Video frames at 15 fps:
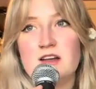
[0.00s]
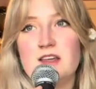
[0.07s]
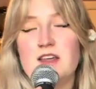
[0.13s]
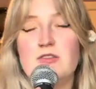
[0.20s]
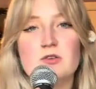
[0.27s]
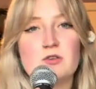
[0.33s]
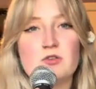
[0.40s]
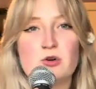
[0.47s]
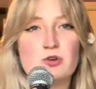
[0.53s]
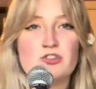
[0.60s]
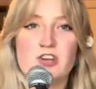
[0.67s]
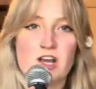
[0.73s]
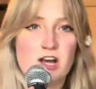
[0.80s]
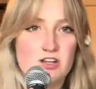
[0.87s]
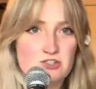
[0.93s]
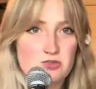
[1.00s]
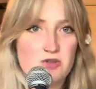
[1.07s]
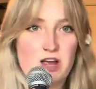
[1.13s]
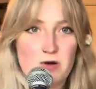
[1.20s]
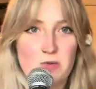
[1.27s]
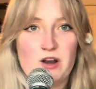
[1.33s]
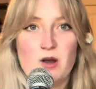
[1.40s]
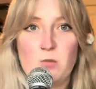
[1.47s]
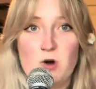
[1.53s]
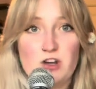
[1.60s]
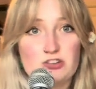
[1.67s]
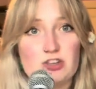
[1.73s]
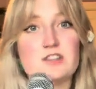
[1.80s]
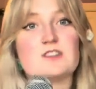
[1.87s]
even crochet, I do that when I'm watching